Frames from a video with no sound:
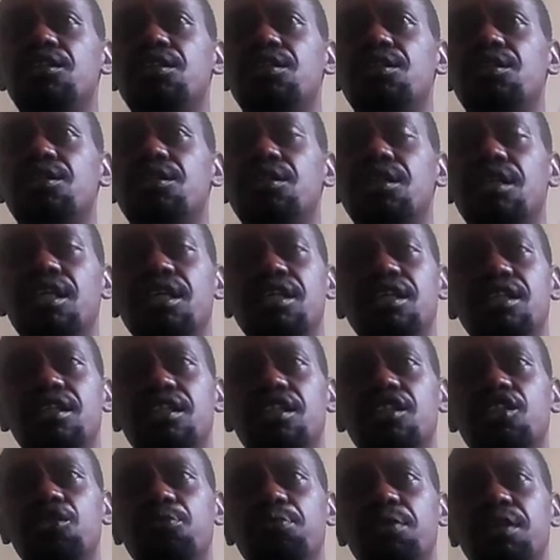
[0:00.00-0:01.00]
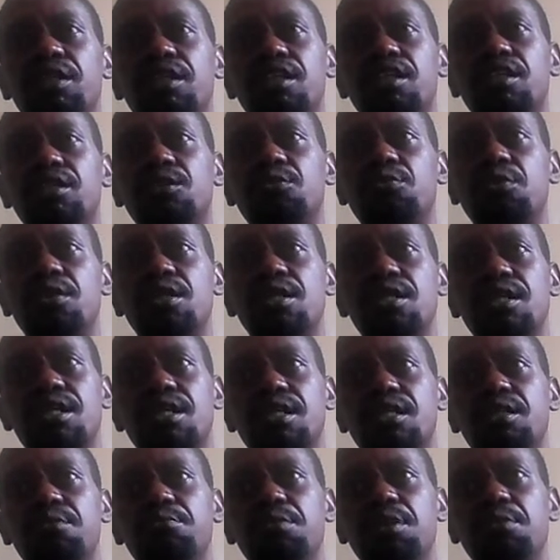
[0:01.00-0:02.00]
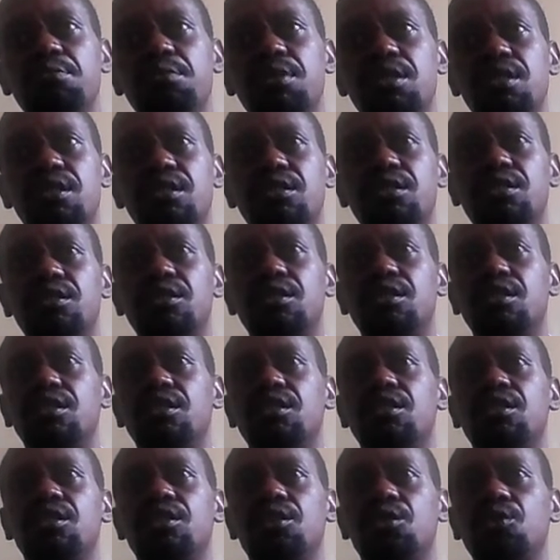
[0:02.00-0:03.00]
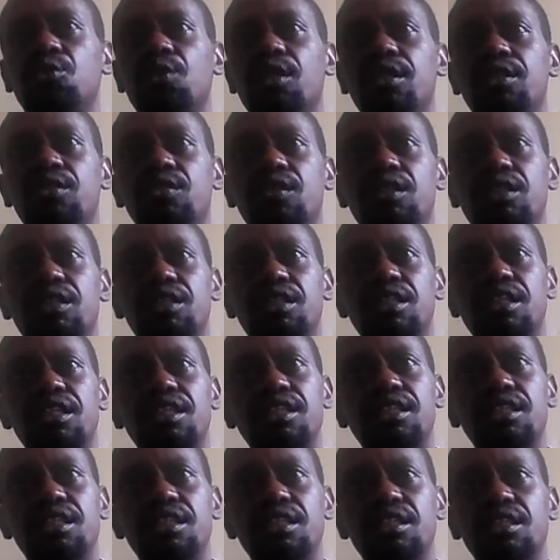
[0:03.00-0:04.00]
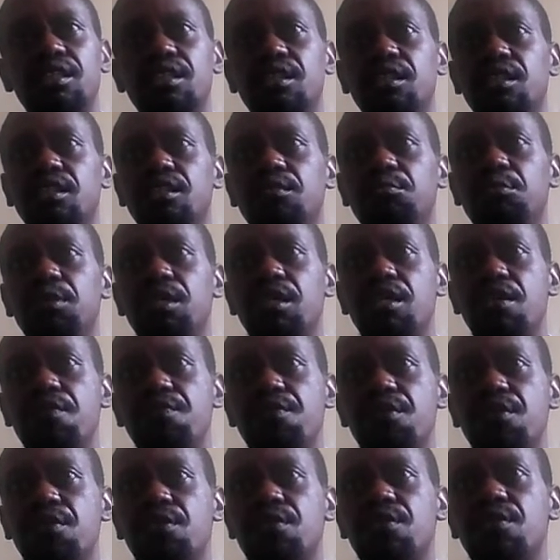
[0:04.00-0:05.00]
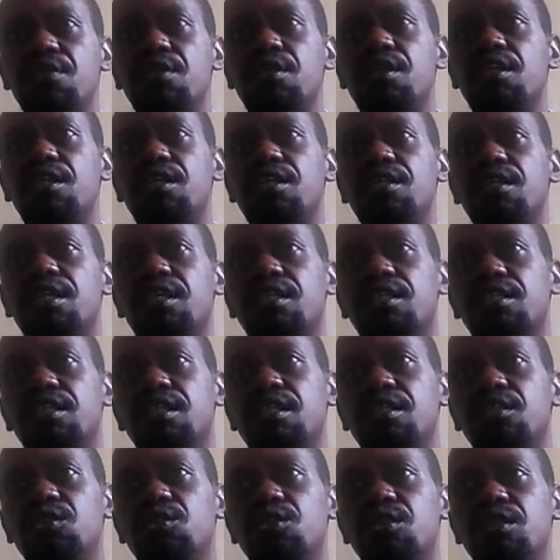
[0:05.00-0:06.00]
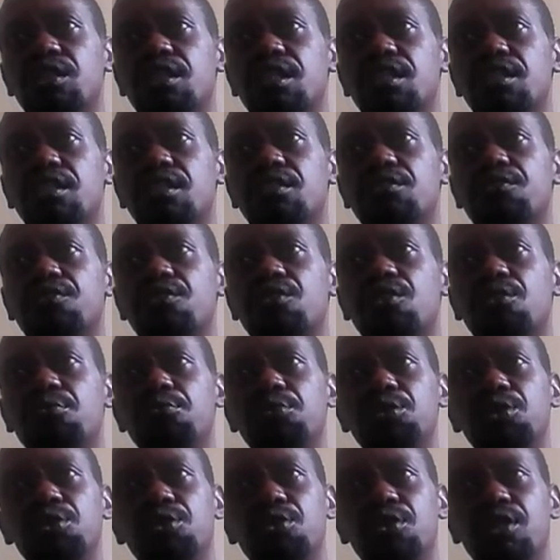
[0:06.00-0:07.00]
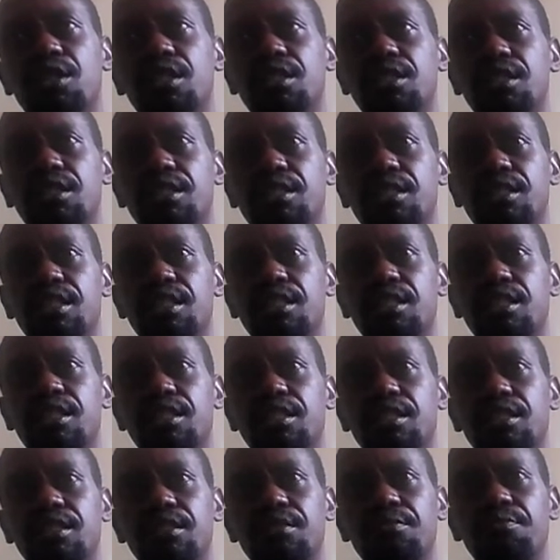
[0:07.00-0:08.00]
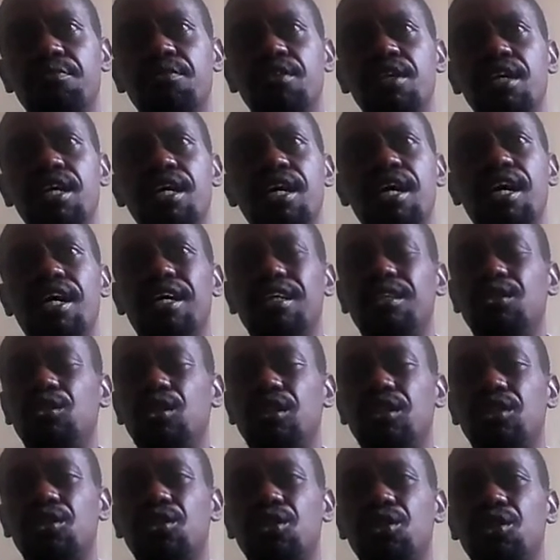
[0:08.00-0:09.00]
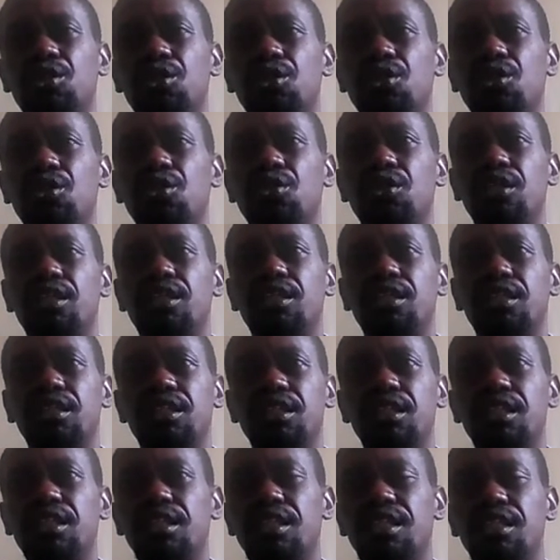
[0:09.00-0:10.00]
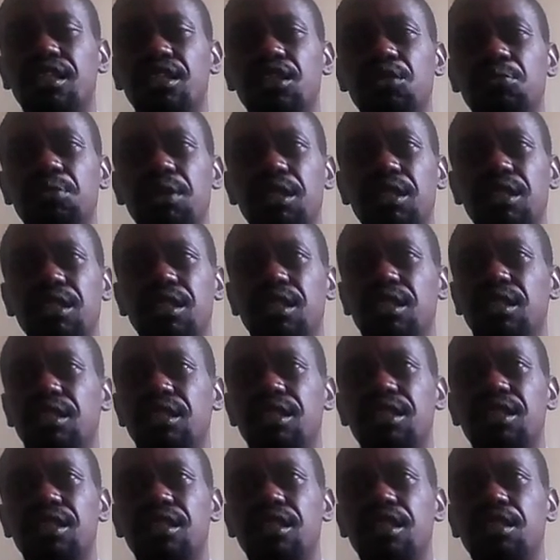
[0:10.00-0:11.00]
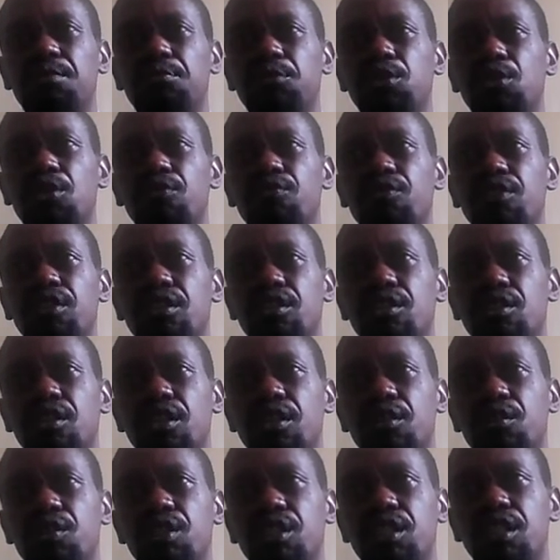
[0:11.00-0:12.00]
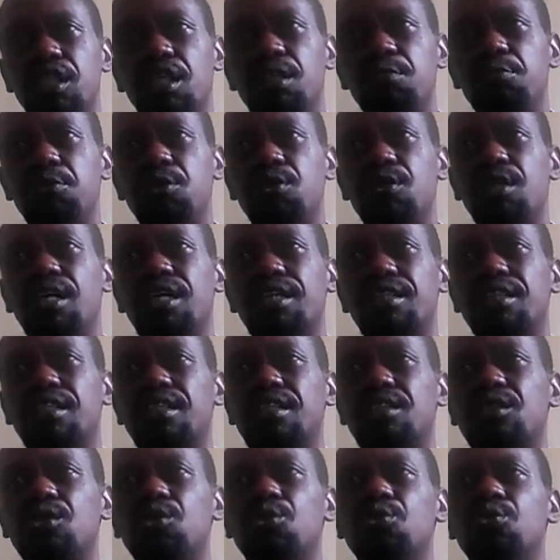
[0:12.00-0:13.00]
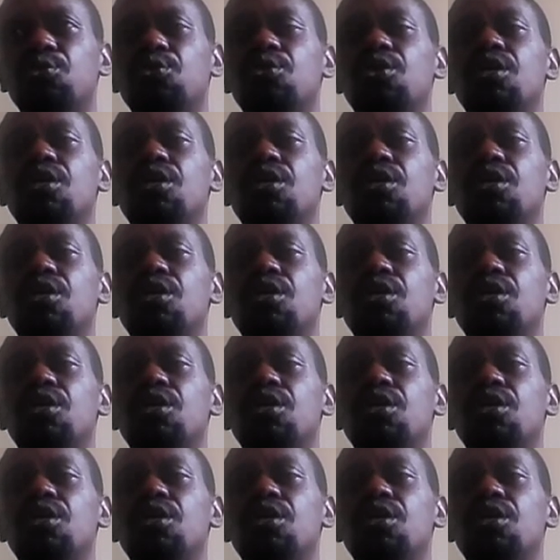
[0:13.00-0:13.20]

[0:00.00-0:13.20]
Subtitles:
the gained experience with other members to address changes in behaviors and actions resulting from new understandings, address social and gender disparities in terms of equitable access to